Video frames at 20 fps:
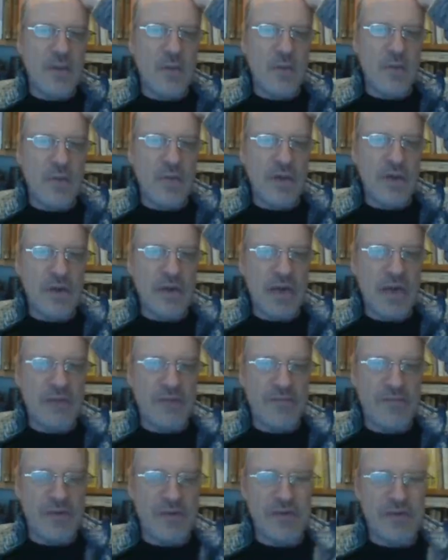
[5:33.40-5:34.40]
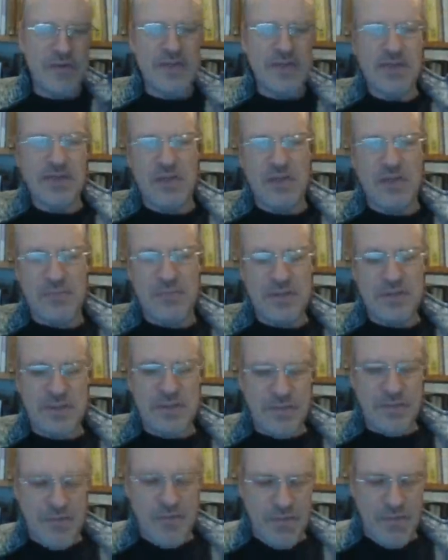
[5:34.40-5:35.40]
we'll look at further examples.
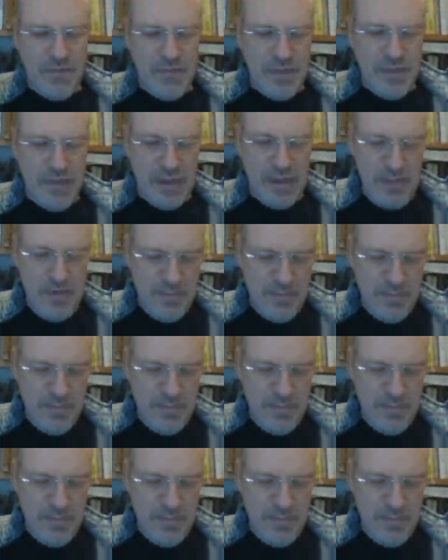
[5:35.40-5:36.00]
Thank you.